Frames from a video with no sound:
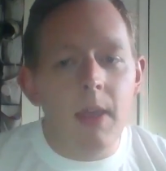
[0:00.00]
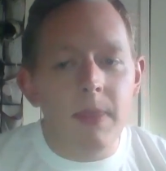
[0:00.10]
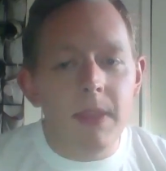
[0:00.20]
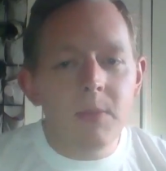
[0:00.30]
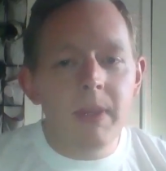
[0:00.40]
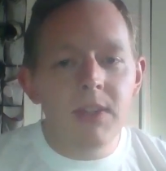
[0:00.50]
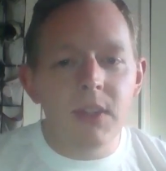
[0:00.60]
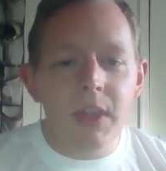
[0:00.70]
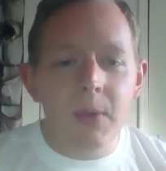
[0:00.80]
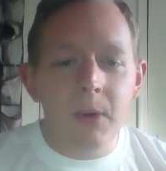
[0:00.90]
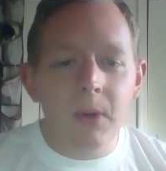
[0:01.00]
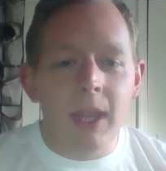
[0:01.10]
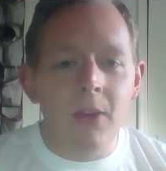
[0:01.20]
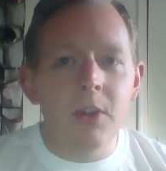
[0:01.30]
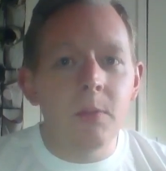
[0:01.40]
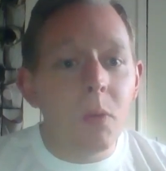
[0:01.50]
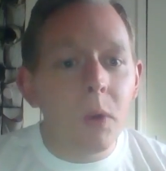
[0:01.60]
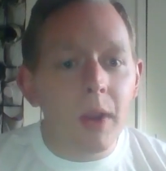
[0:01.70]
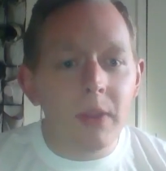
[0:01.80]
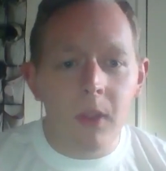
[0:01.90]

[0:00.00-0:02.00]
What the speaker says: This means that they were allowed to move around the